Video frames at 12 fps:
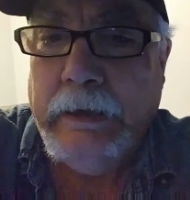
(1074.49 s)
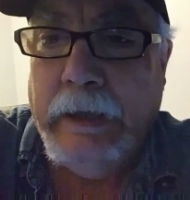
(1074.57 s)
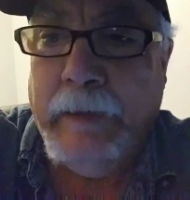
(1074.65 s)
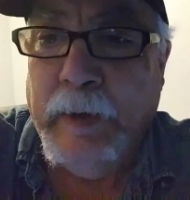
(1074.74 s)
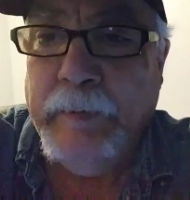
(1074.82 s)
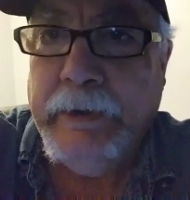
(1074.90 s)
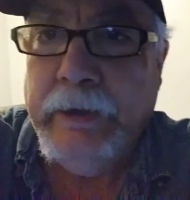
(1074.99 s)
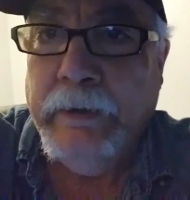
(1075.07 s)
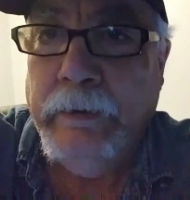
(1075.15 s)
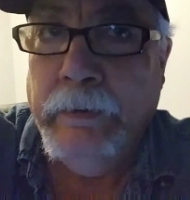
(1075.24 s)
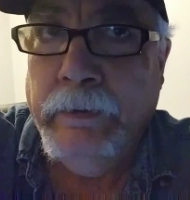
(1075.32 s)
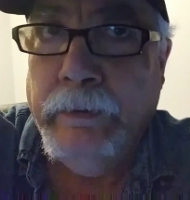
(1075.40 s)
up
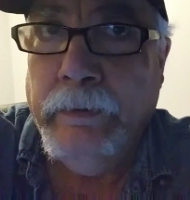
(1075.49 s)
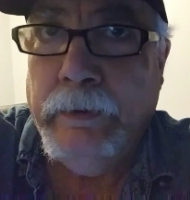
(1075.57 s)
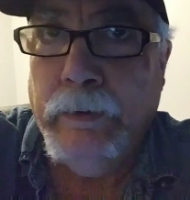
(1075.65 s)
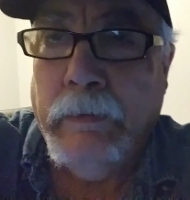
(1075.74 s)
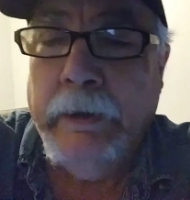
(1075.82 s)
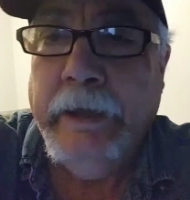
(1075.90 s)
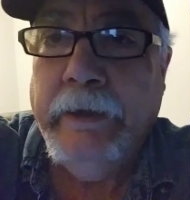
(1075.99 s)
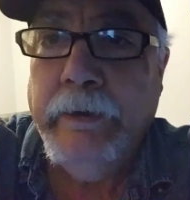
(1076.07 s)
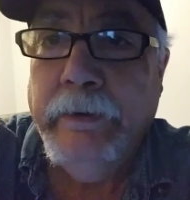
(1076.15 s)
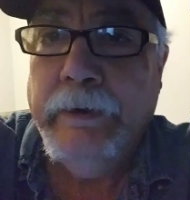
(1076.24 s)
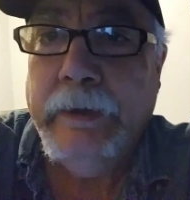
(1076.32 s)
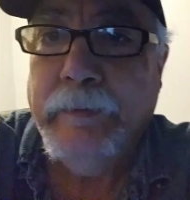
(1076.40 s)
to
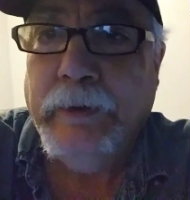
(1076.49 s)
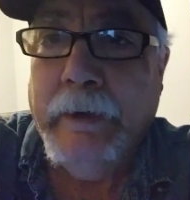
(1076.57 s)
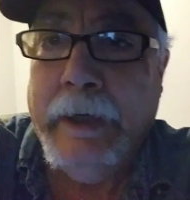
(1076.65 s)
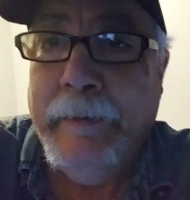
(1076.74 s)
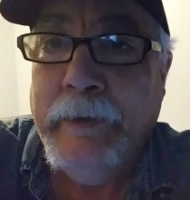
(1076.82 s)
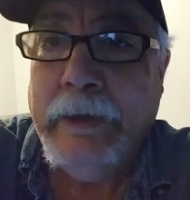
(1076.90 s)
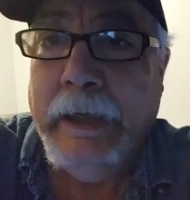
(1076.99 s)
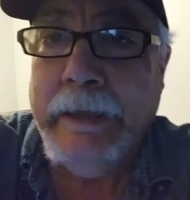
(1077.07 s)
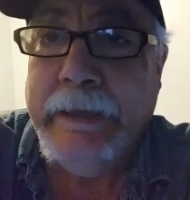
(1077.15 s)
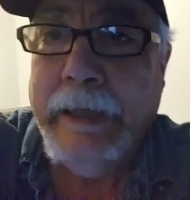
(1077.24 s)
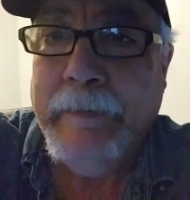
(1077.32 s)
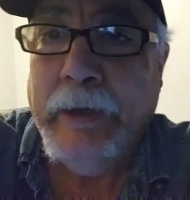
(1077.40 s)
22 subscribers
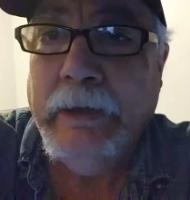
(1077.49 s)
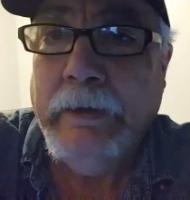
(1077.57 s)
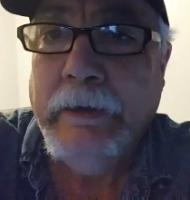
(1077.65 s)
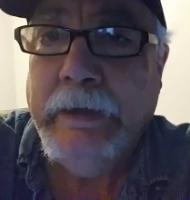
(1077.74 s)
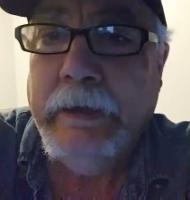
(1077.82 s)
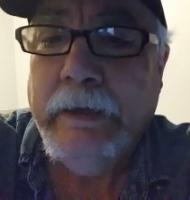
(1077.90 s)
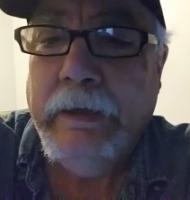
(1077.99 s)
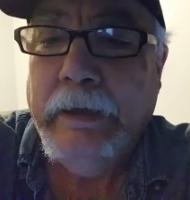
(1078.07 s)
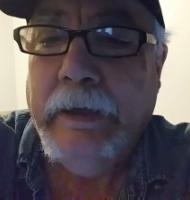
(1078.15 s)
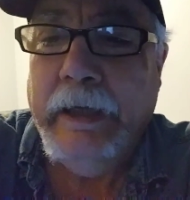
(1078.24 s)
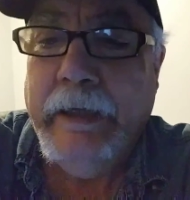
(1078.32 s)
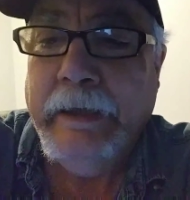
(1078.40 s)
last time I looked.
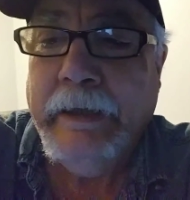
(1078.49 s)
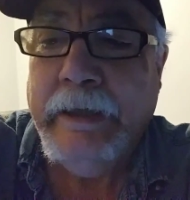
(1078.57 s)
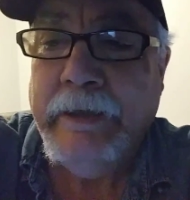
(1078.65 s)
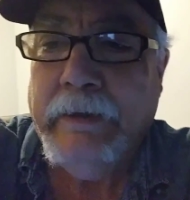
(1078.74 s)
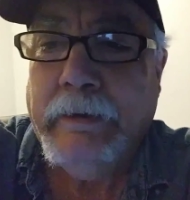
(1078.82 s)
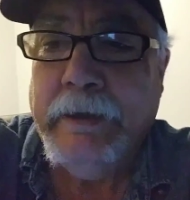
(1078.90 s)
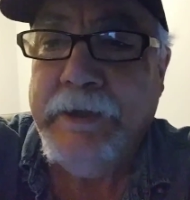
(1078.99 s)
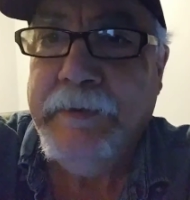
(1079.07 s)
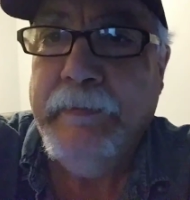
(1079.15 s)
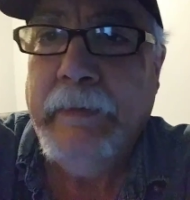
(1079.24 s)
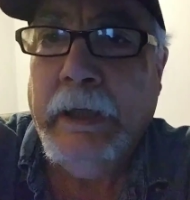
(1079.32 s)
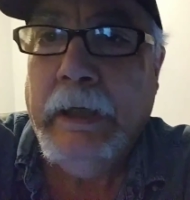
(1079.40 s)
I think that's
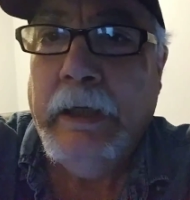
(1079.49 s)
awesome.